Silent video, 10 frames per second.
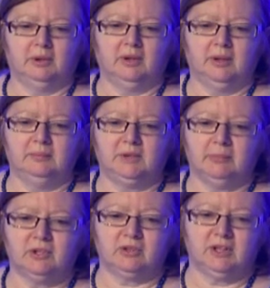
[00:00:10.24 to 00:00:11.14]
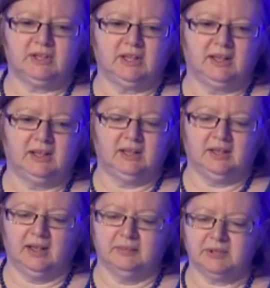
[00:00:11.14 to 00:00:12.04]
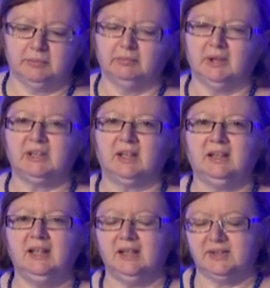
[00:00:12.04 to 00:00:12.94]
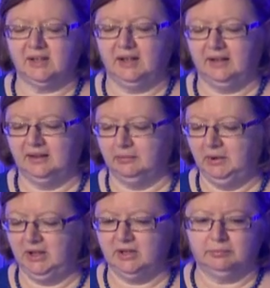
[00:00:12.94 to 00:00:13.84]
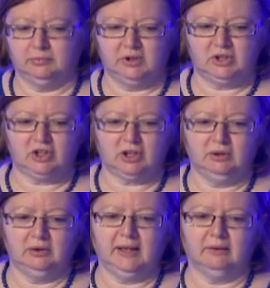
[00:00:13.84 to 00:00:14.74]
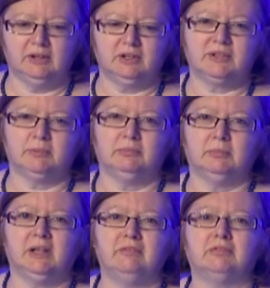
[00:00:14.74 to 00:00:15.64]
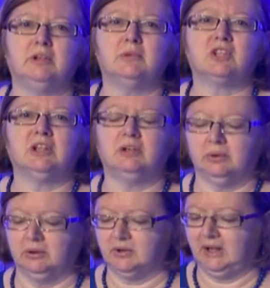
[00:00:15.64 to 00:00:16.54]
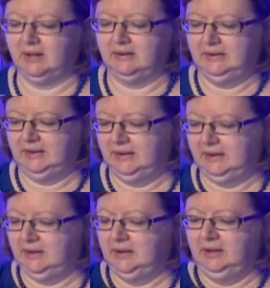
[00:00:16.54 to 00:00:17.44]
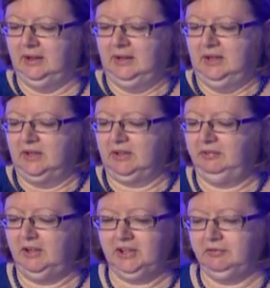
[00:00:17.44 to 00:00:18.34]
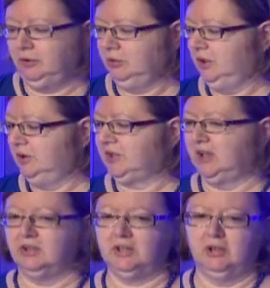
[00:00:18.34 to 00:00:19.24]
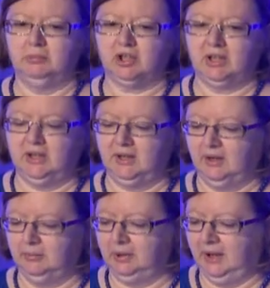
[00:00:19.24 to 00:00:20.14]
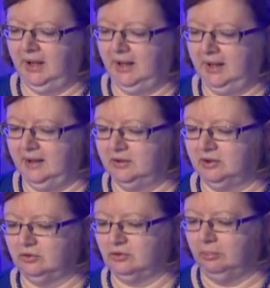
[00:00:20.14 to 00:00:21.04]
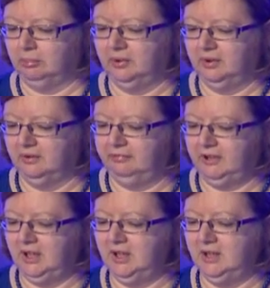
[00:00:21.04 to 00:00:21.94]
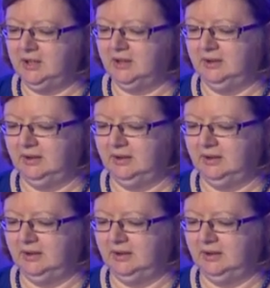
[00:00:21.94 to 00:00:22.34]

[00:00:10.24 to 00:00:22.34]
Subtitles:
where I'm demonstrating some of my techniques, and I'm here this morning to show you how I do some of my free machine quilting. So first of all, you set your sewing machine up and drop the feed,